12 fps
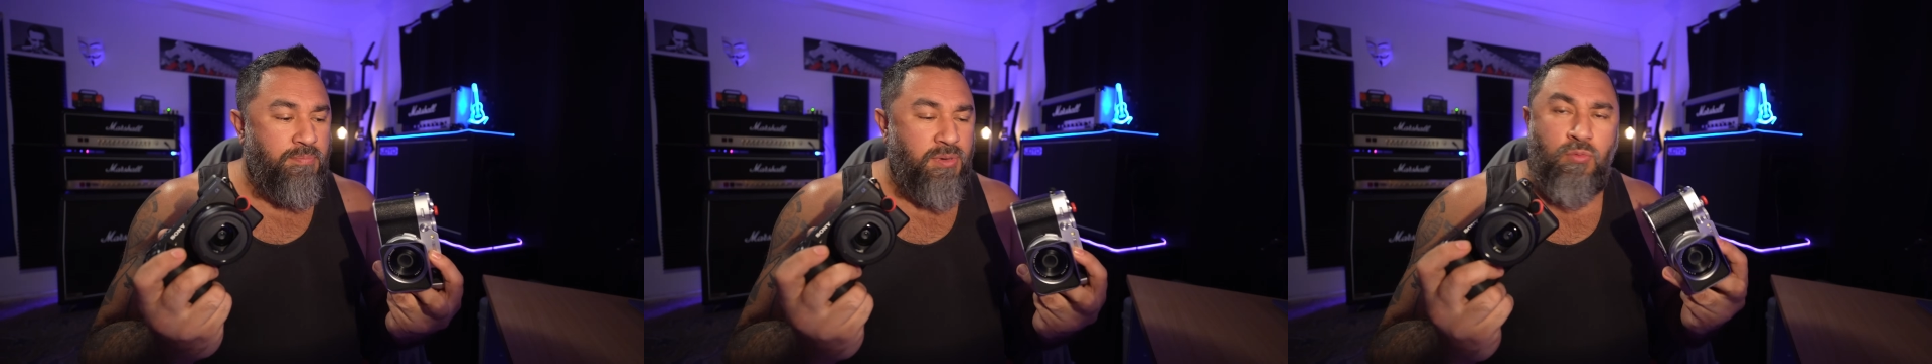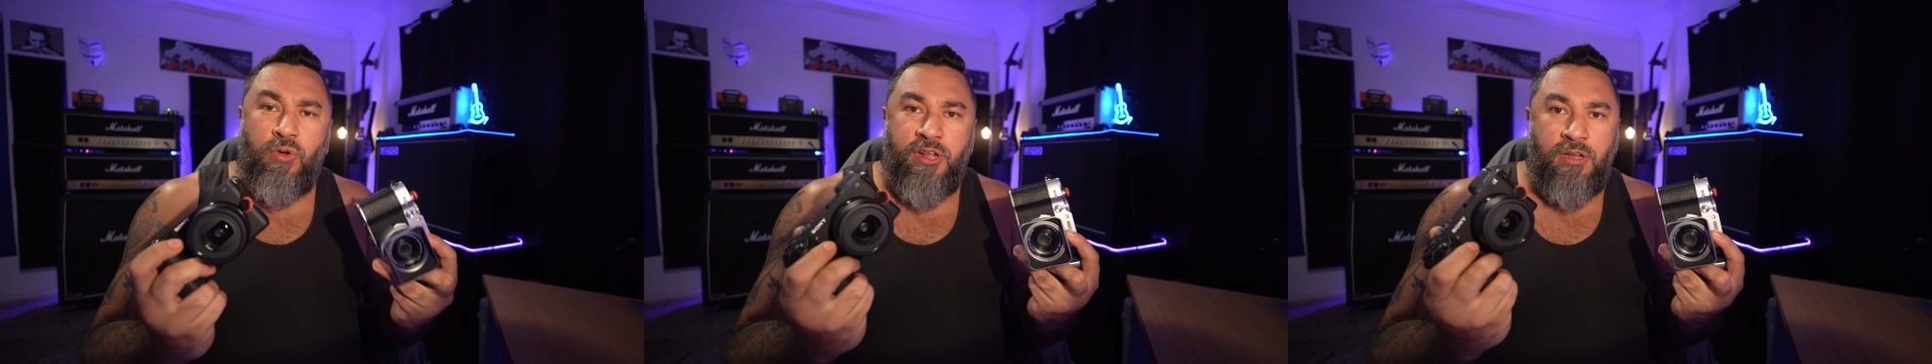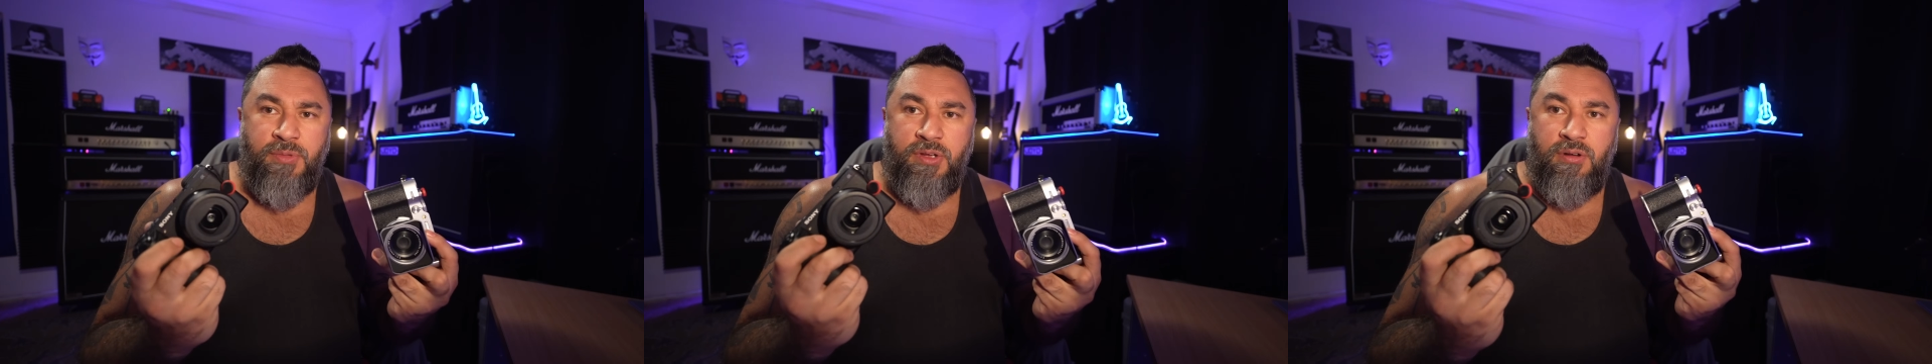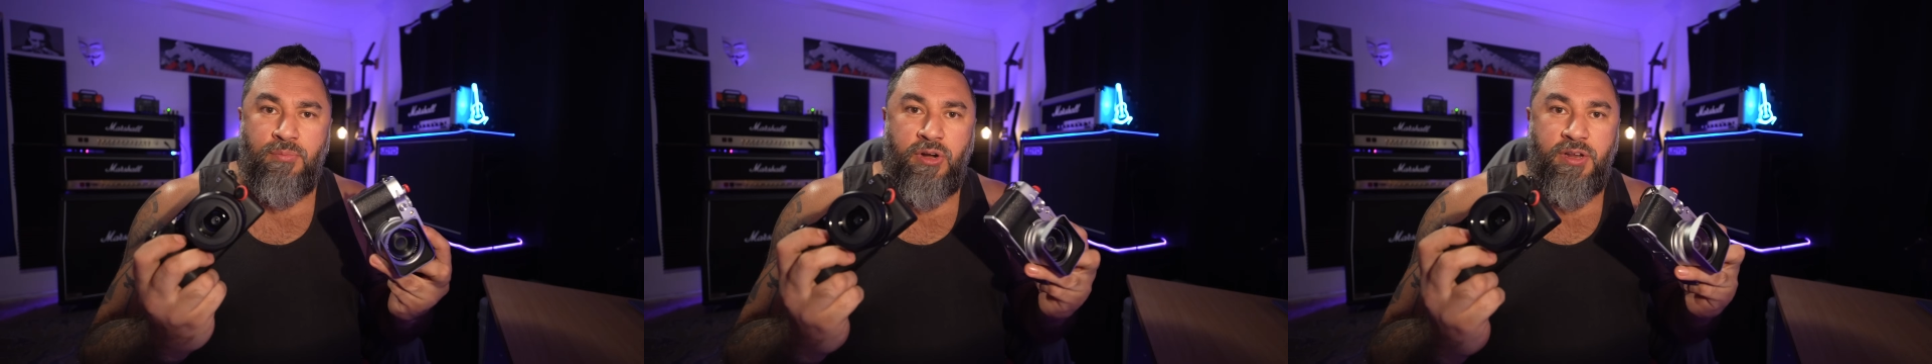but what I am
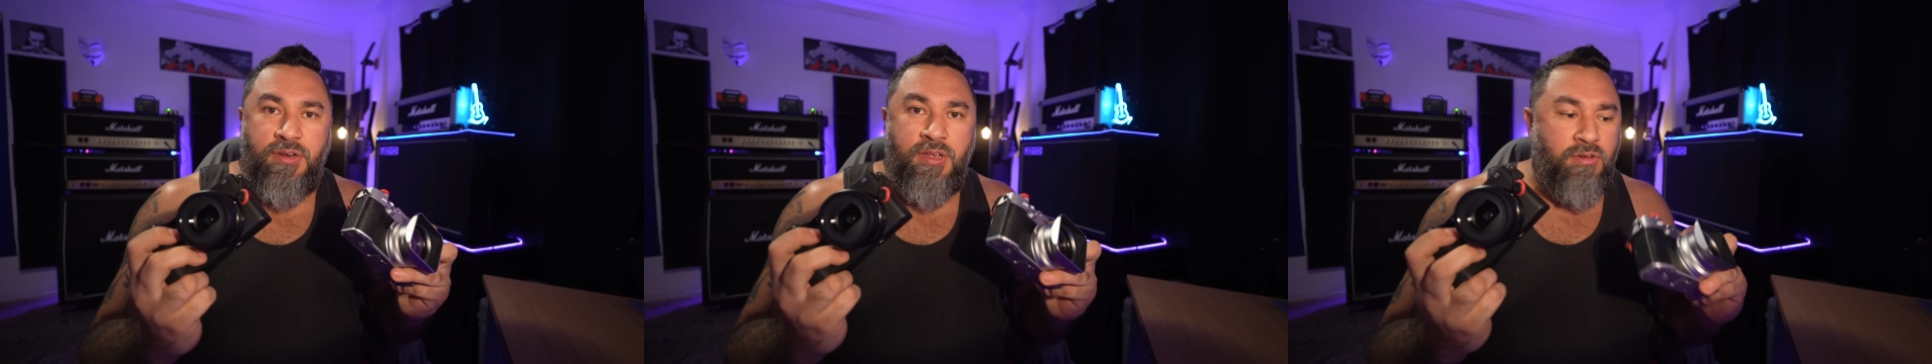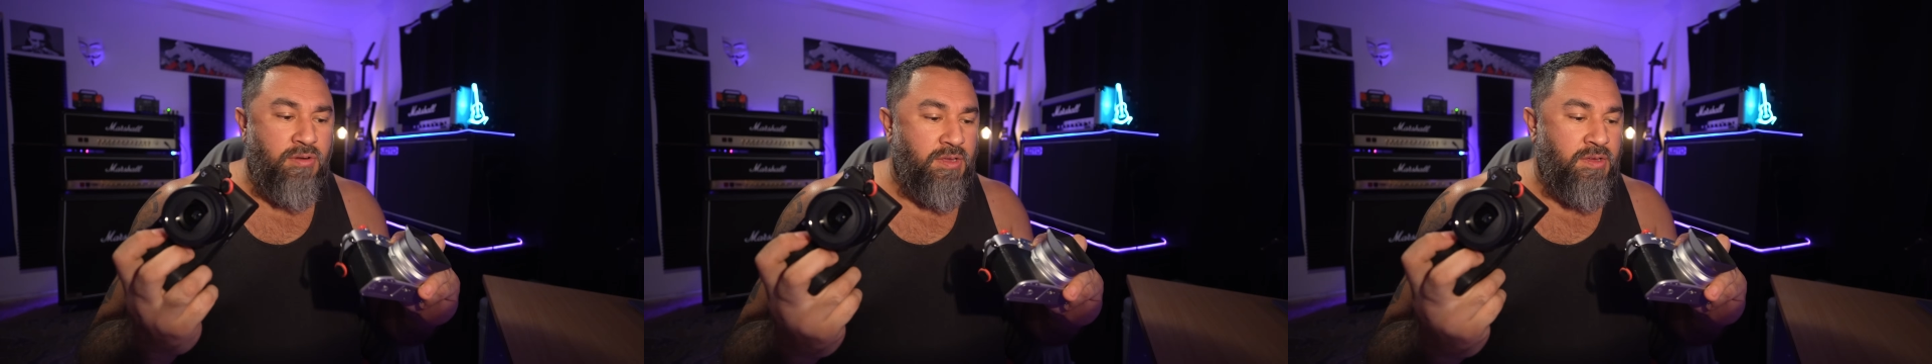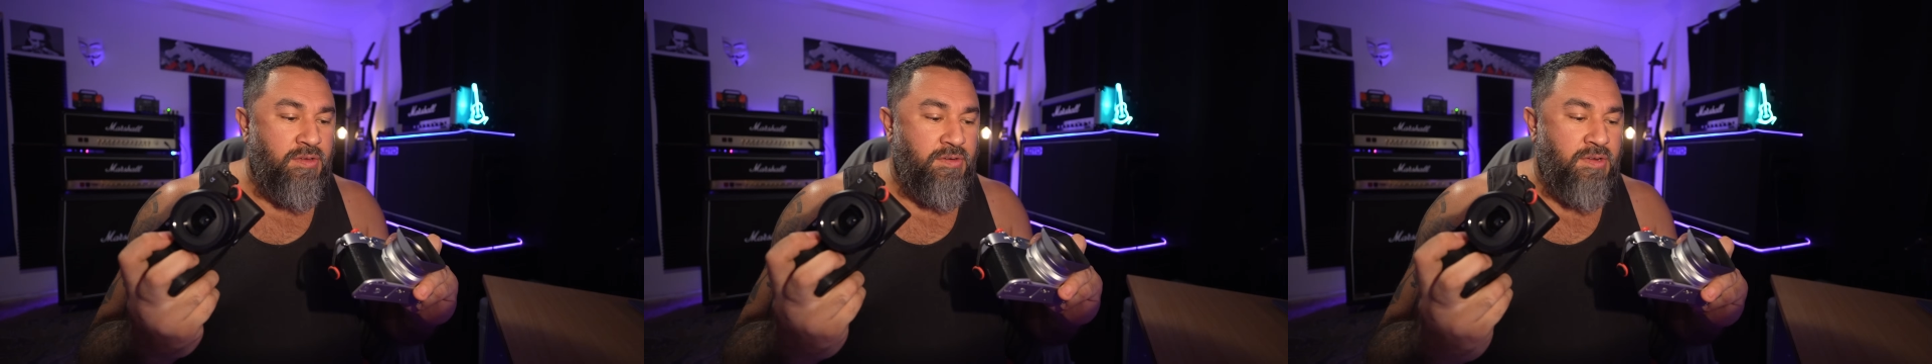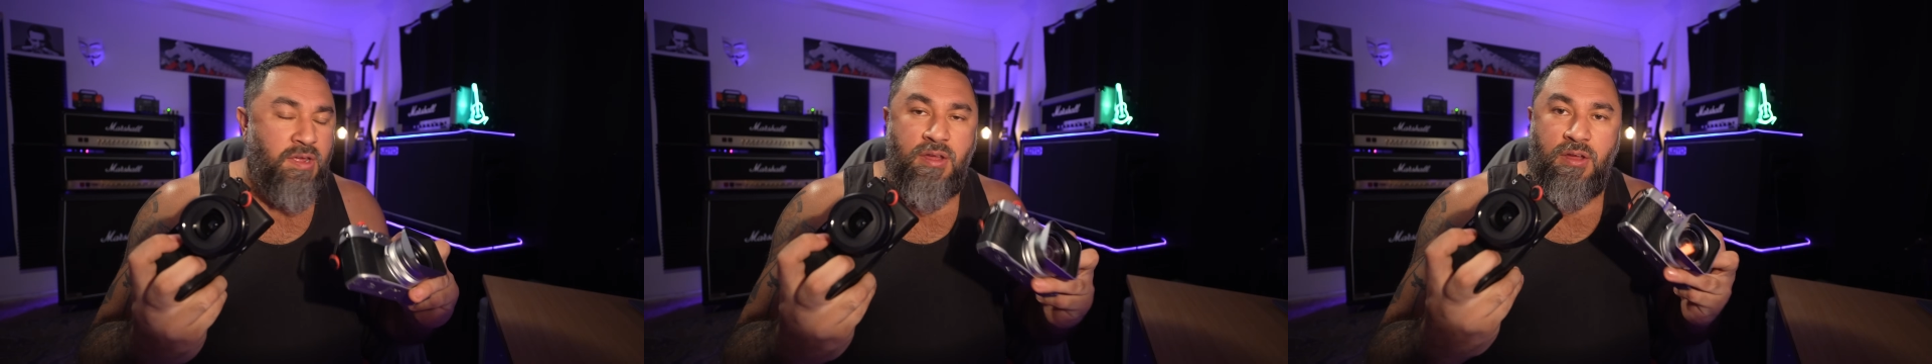going to break down
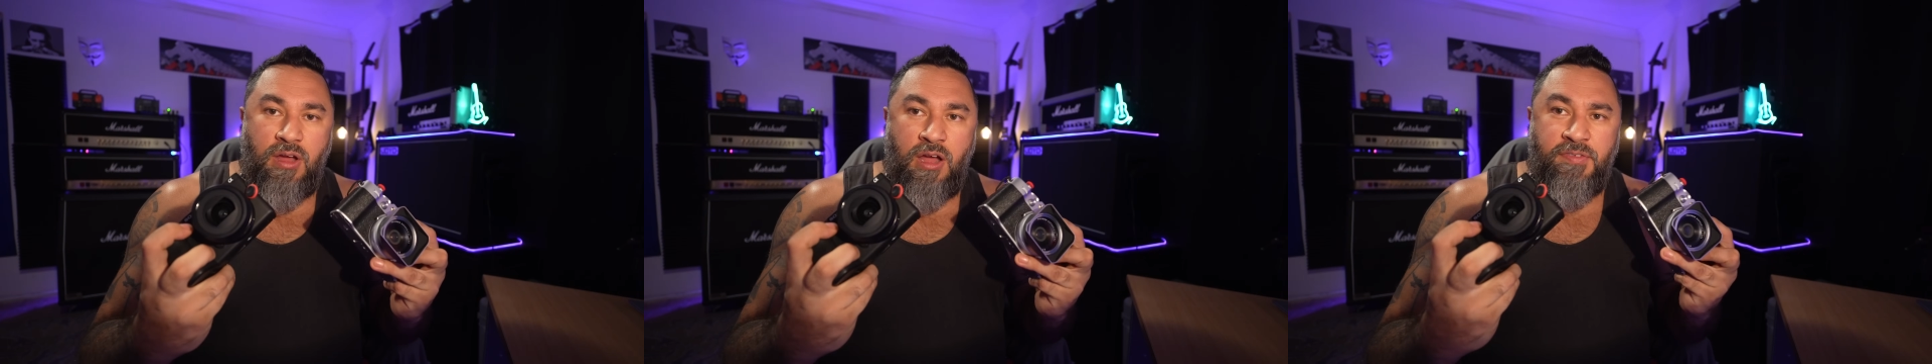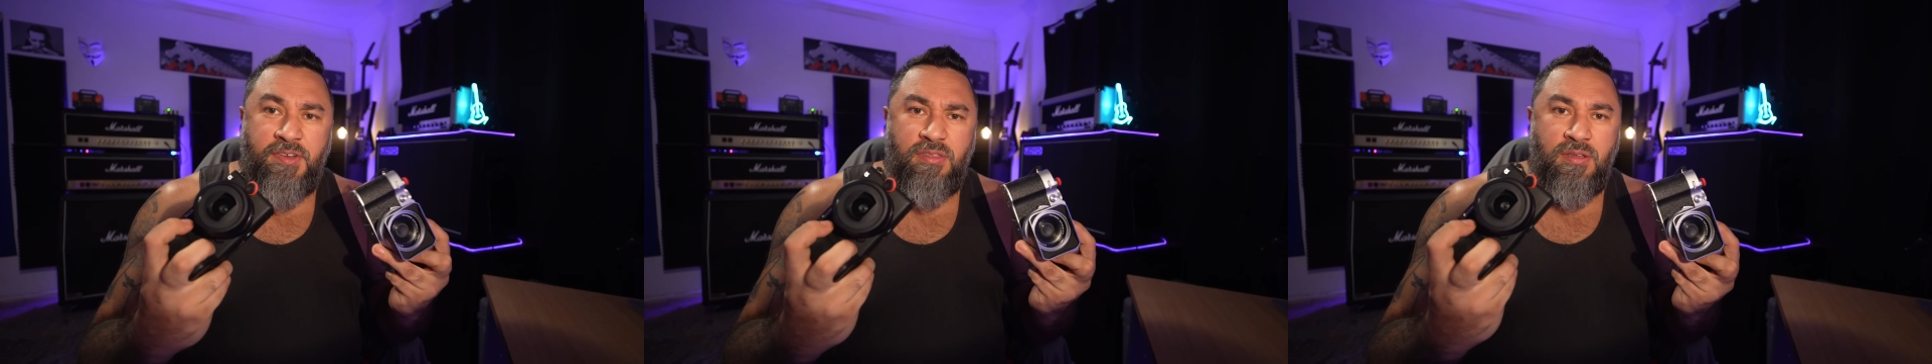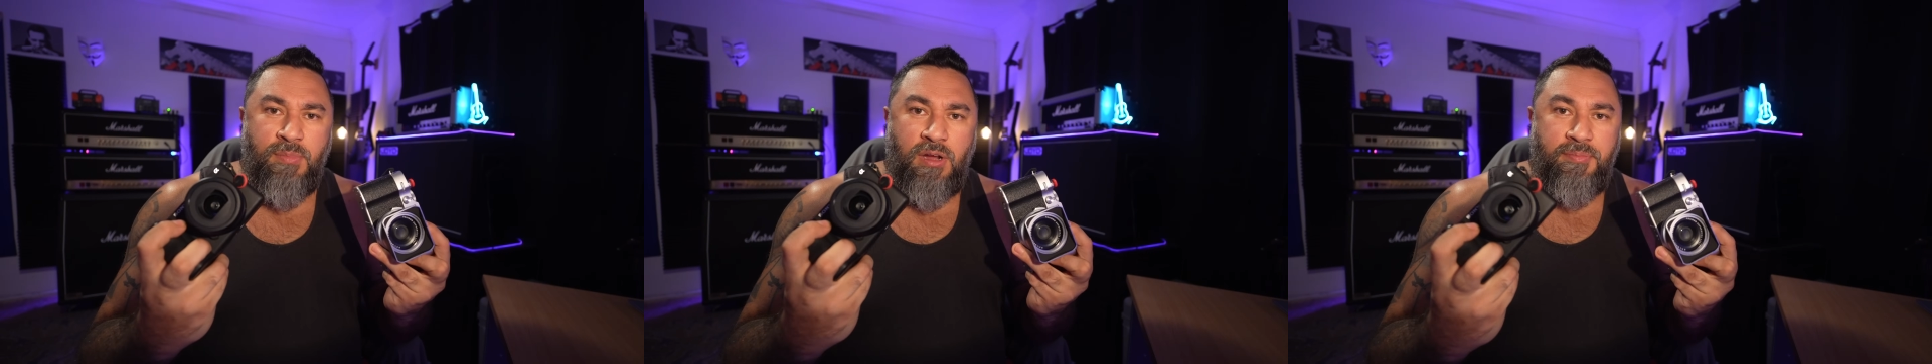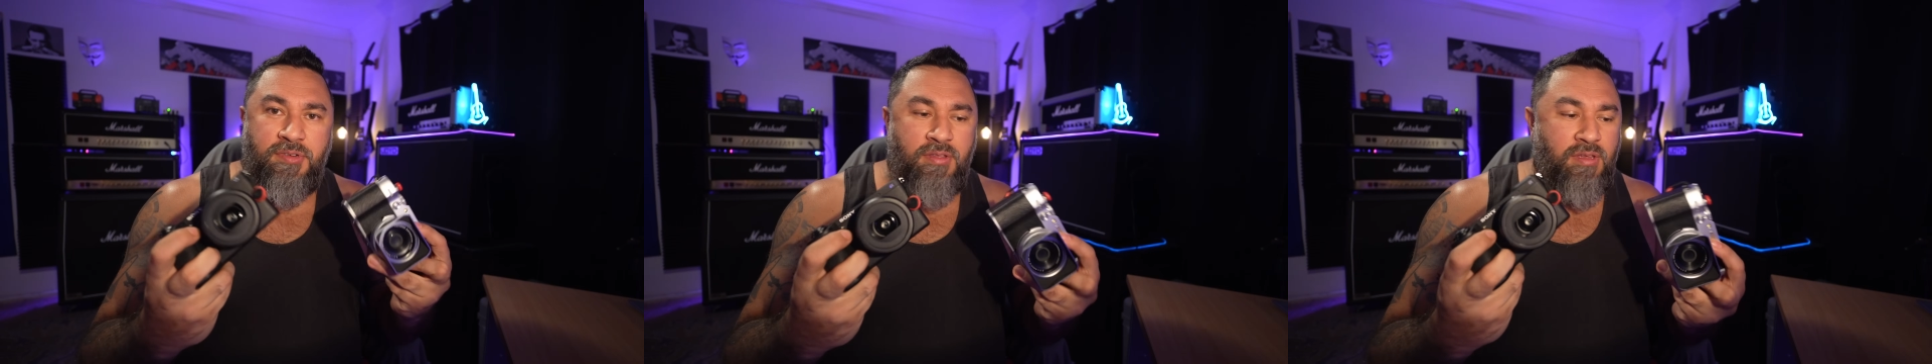is I've set them
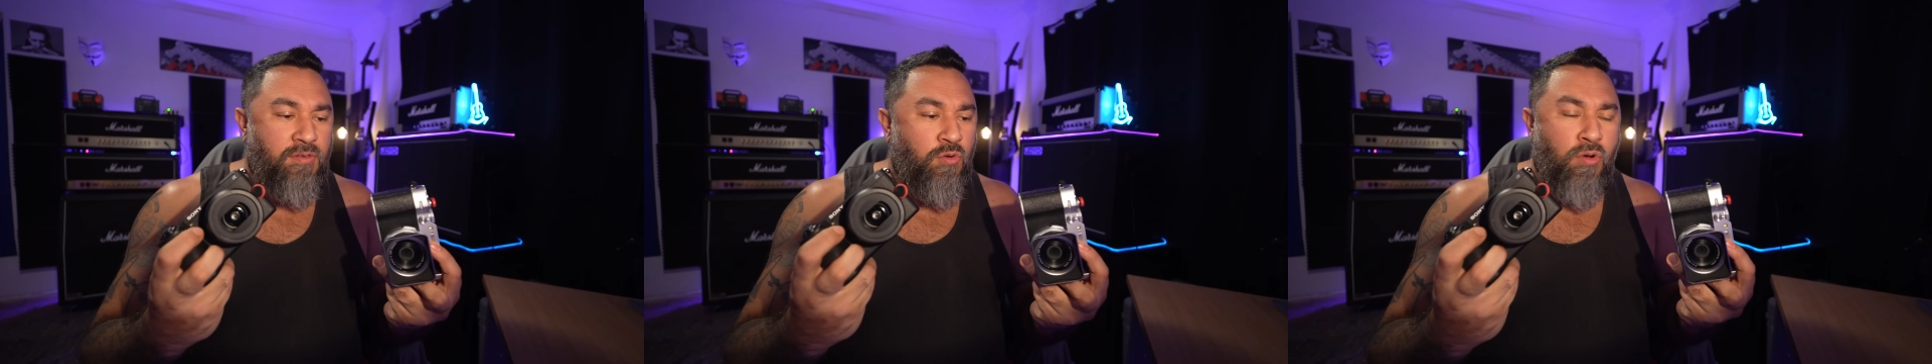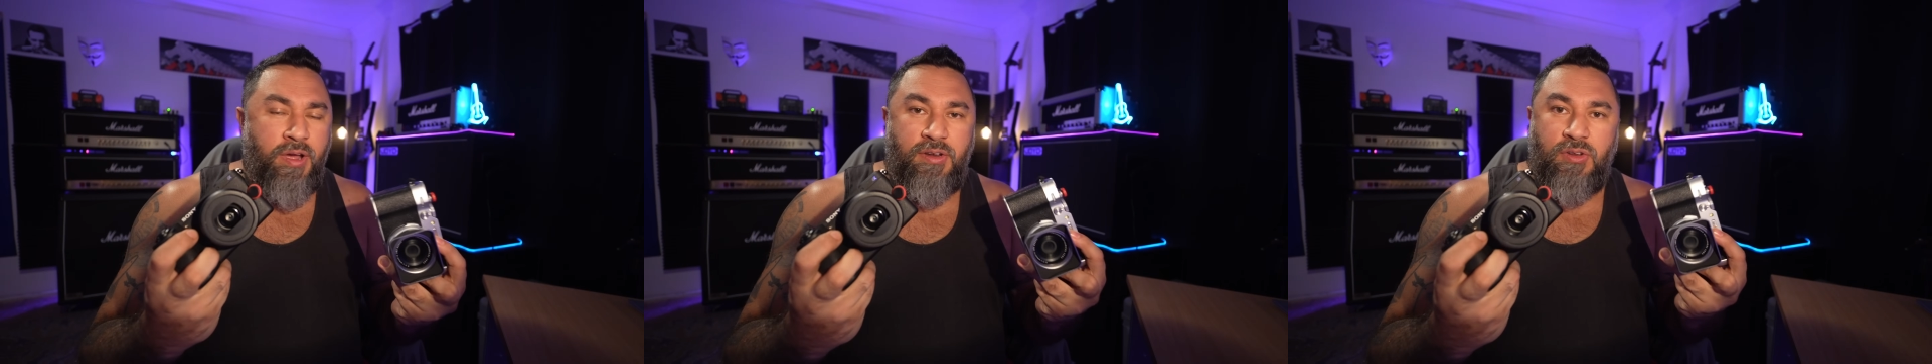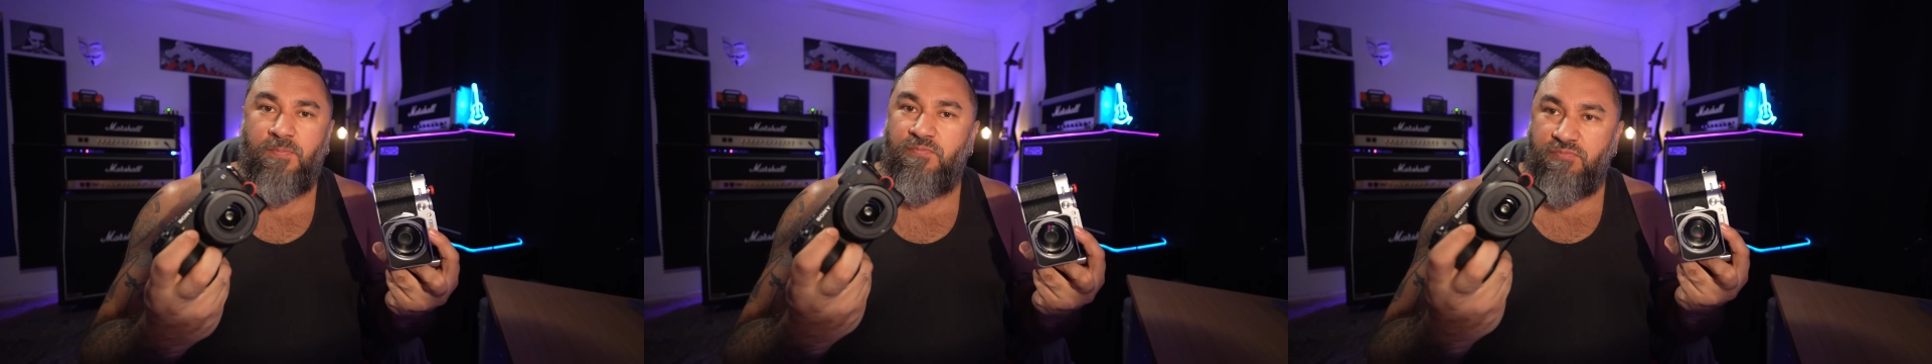up so they're quite